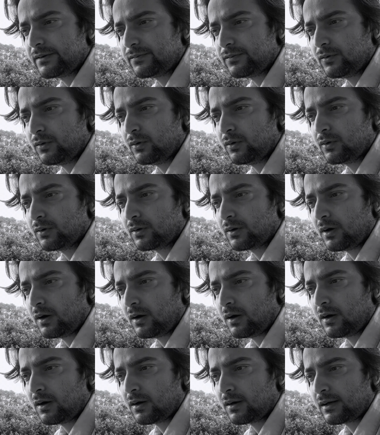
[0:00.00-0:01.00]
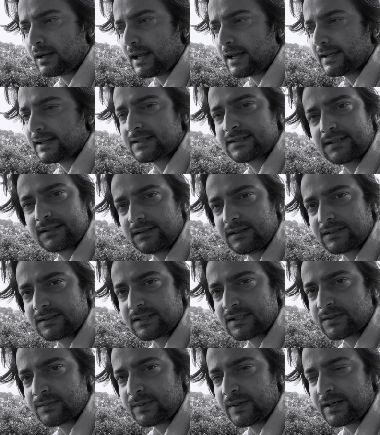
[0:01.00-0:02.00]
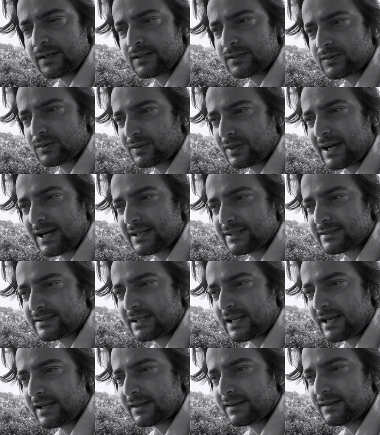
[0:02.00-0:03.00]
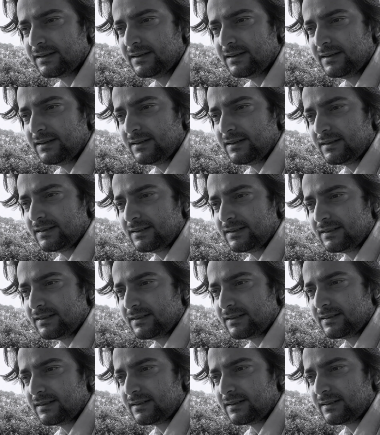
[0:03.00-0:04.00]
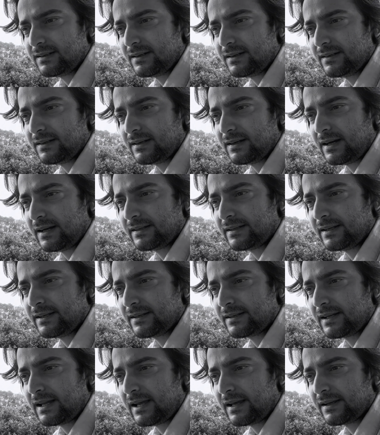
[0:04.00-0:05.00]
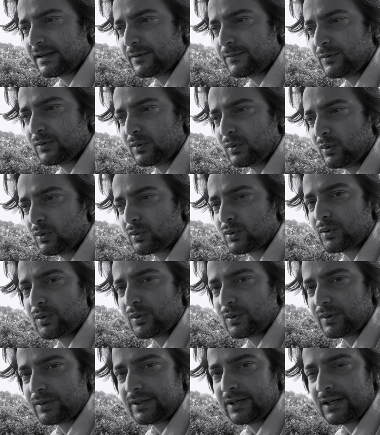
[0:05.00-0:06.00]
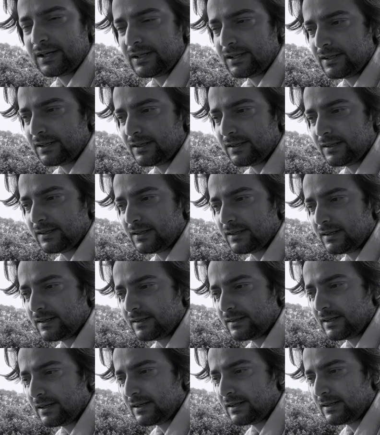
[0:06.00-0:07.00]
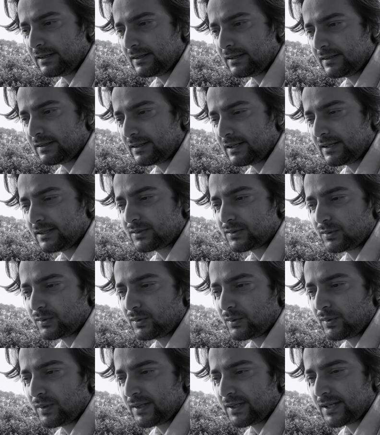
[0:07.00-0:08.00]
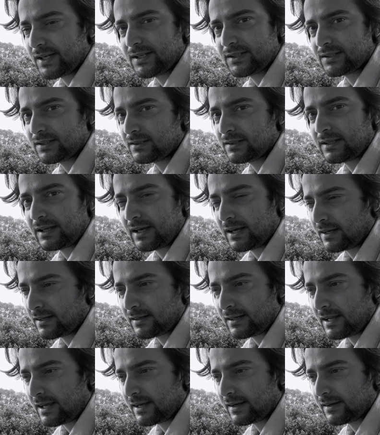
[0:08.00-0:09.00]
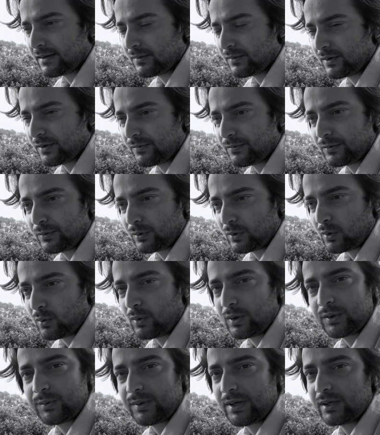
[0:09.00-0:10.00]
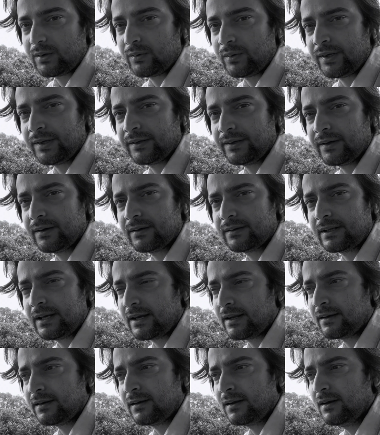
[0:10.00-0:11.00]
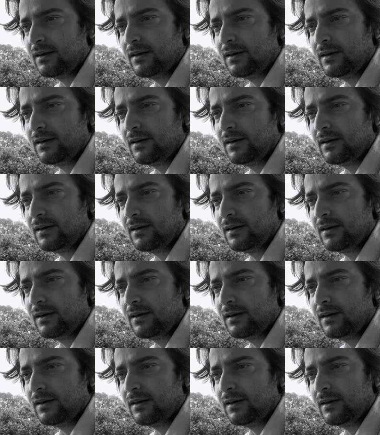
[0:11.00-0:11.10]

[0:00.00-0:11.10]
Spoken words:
4 or like skill assessment, so guys, like I think like if you go through your daily things you do in kitchen, then like, you know, if you know what you are doing there, then